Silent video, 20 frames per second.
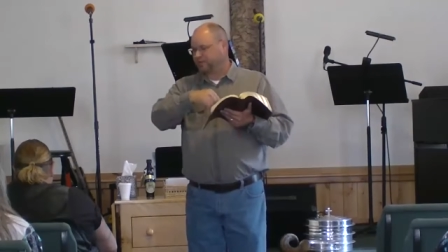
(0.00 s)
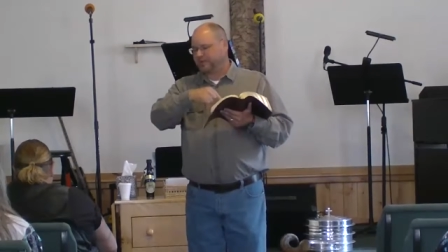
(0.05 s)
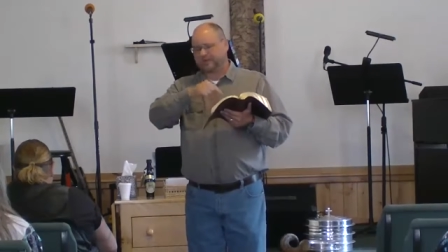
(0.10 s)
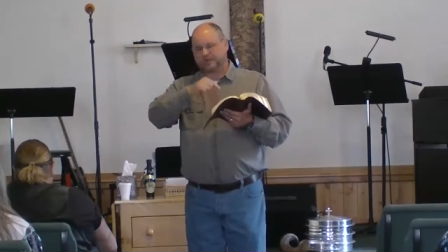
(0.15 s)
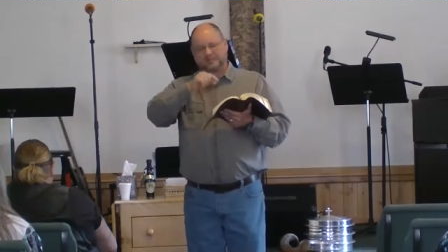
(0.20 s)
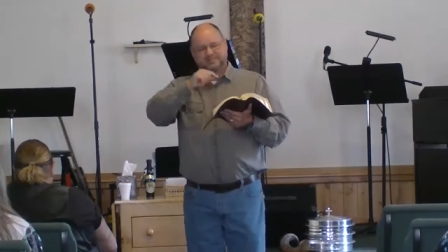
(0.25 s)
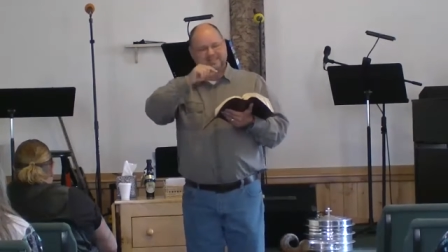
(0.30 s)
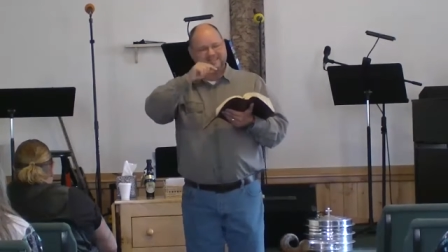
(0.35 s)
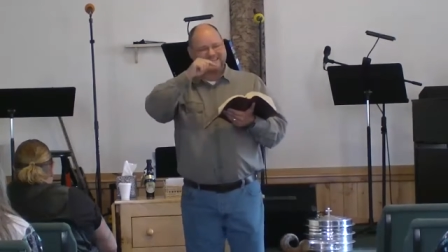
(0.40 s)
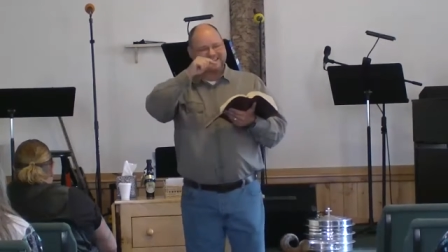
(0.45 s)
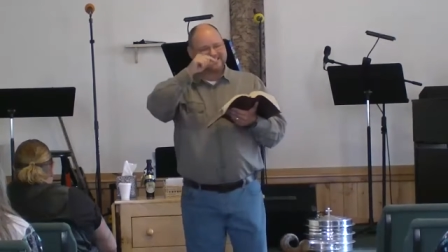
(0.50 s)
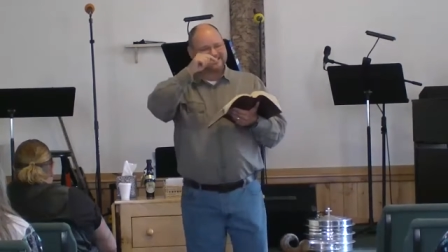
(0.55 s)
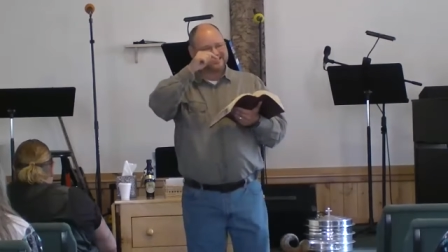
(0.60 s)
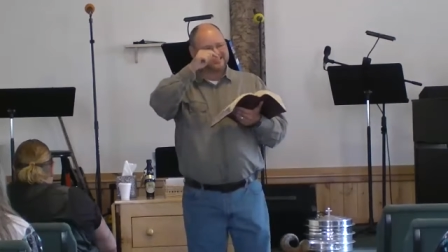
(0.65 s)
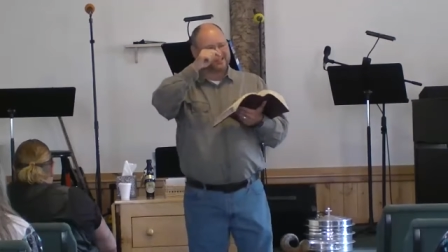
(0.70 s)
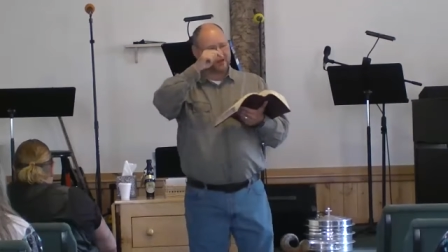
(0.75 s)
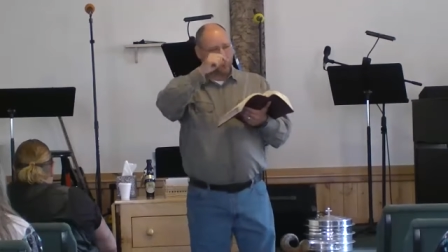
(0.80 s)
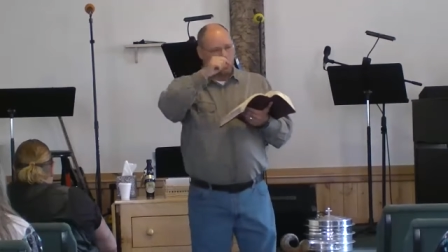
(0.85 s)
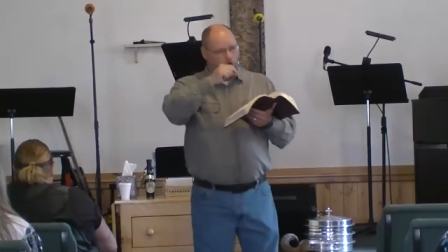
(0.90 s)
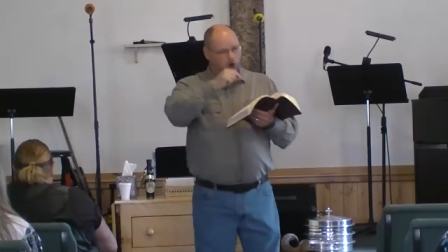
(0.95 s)
Because see, this
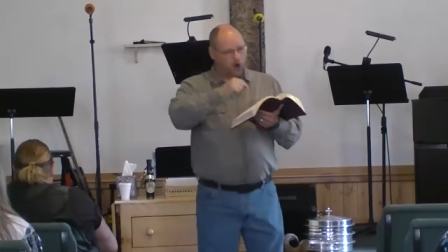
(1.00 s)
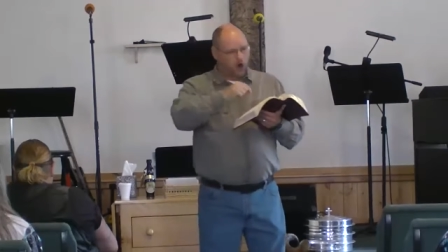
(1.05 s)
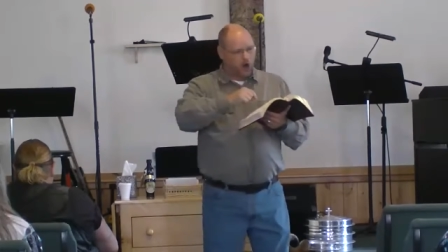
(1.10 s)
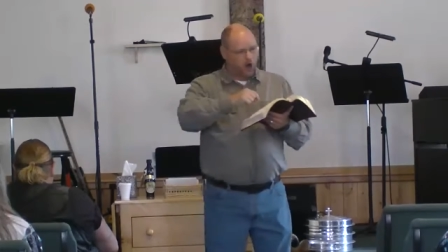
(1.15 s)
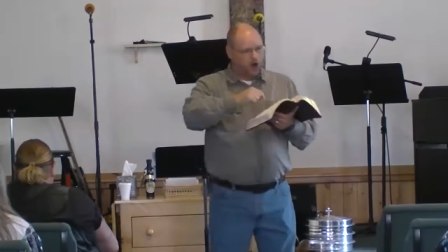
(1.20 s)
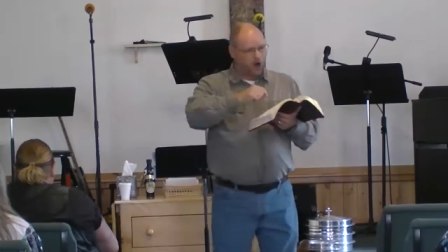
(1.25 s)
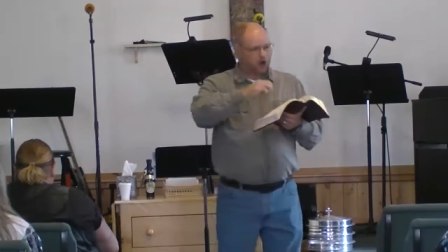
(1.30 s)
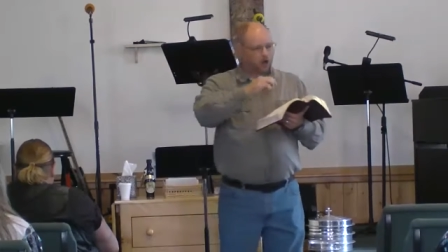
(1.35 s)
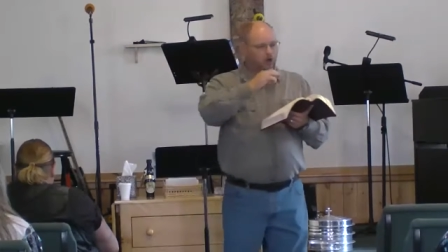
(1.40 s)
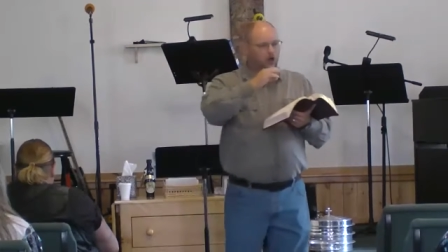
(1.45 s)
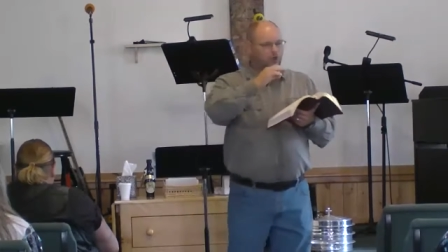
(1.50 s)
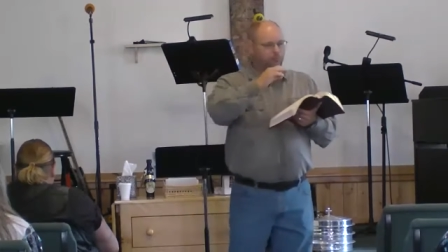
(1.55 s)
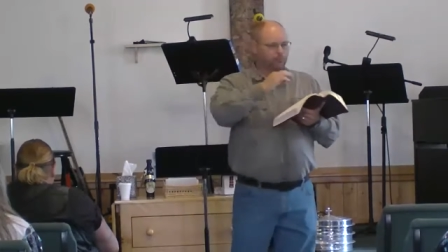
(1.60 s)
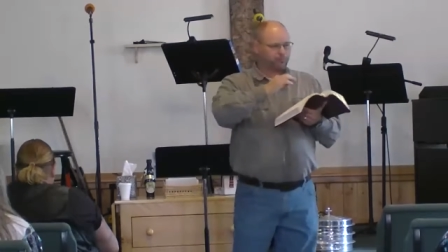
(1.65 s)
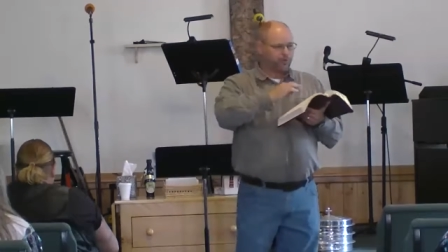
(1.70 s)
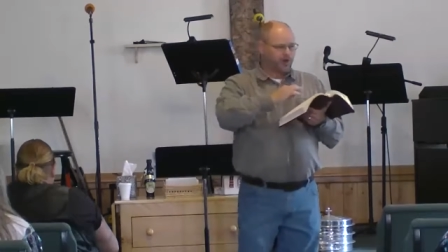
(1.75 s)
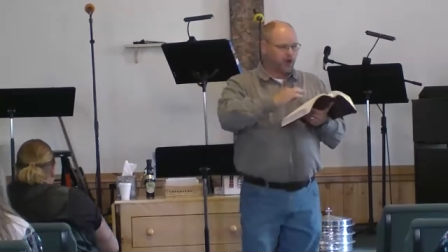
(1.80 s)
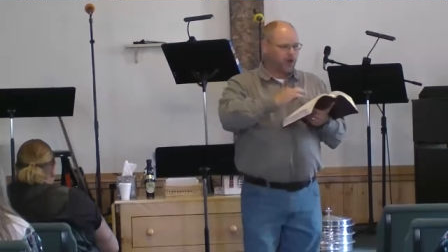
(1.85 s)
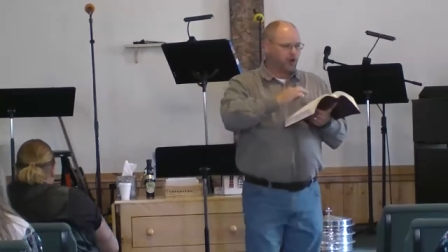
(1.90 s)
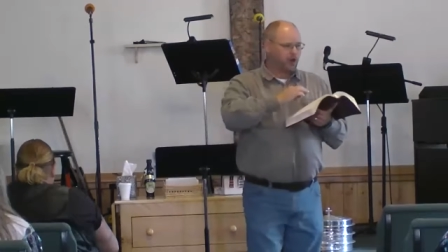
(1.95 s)
is all
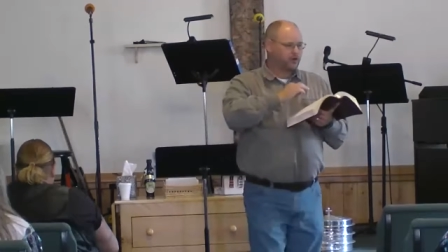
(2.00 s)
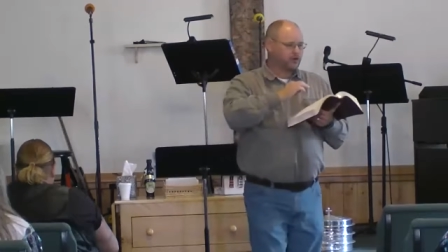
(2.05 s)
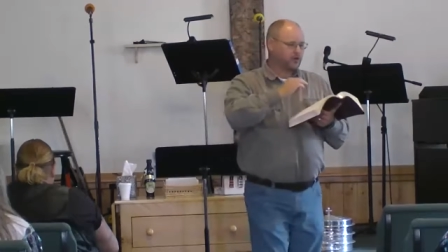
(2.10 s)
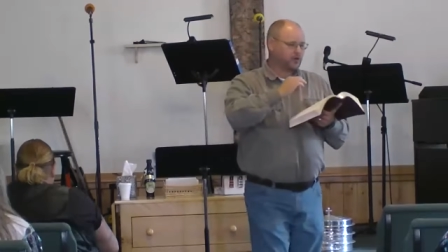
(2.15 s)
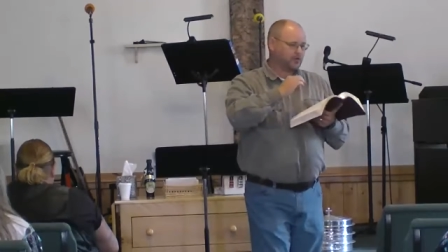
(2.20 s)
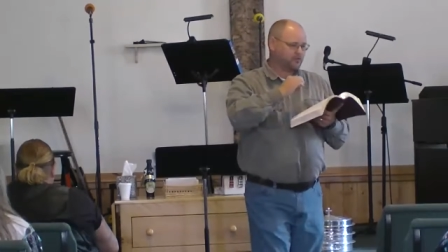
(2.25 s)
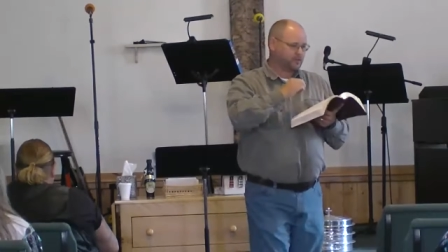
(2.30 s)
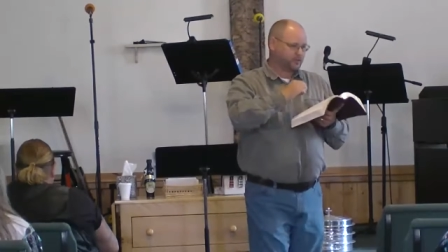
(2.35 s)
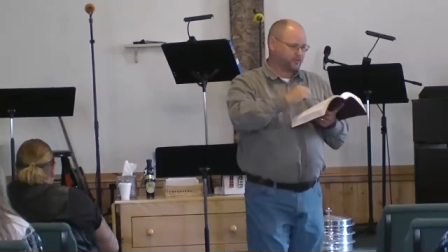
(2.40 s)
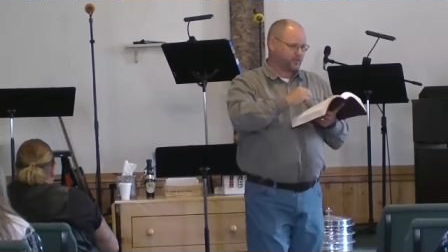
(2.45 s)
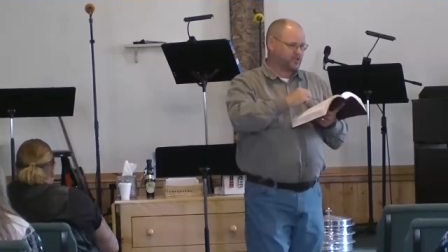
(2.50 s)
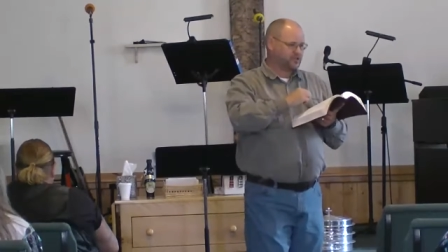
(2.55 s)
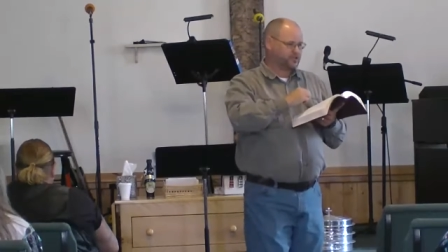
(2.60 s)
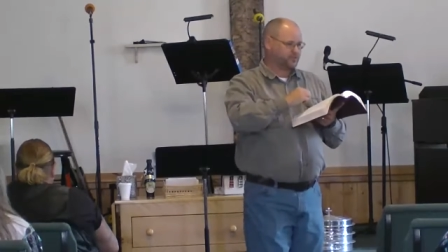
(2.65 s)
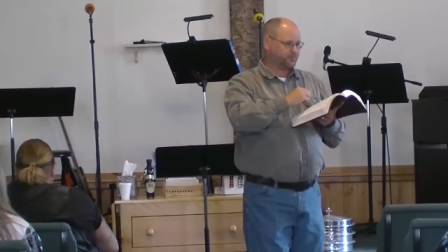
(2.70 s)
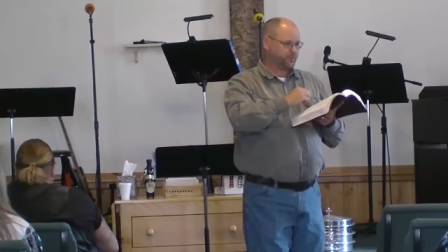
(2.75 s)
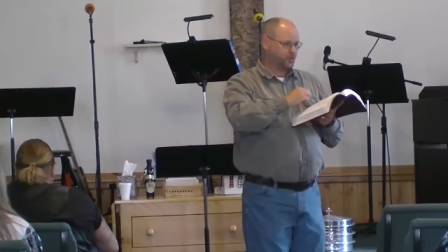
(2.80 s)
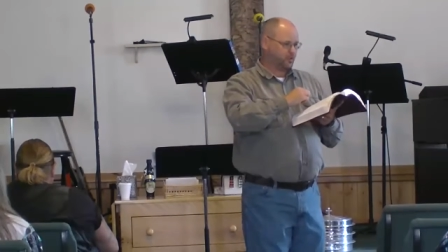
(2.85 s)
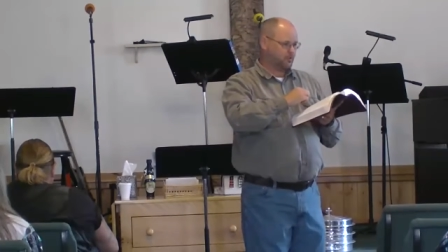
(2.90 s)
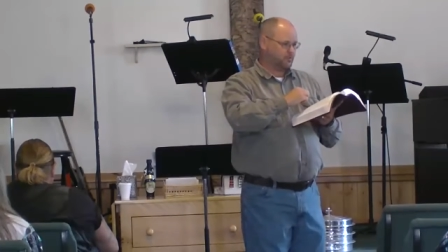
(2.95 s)
part of the
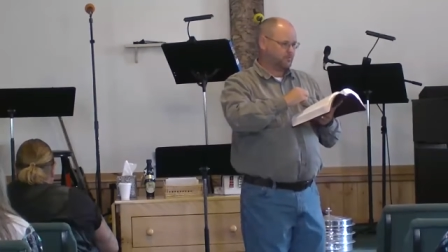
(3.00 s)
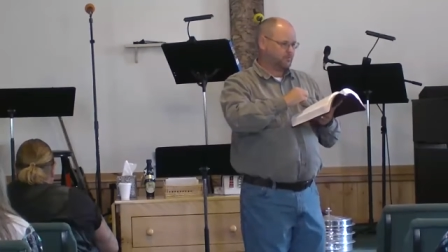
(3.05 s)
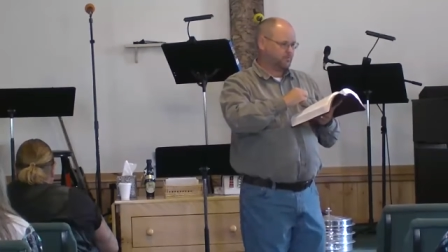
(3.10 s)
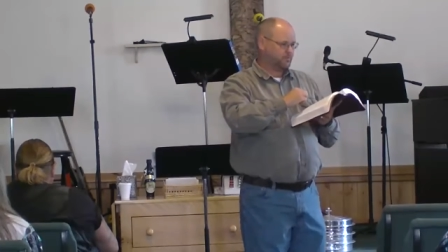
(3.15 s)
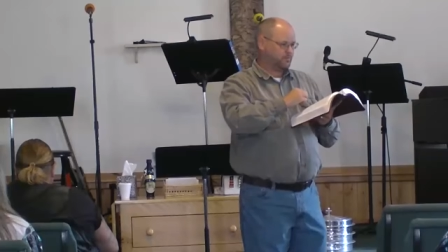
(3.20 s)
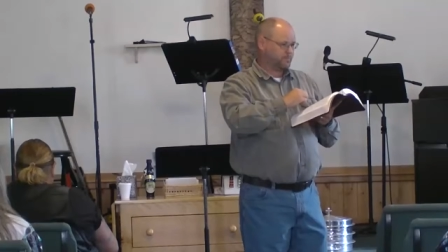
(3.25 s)
principle.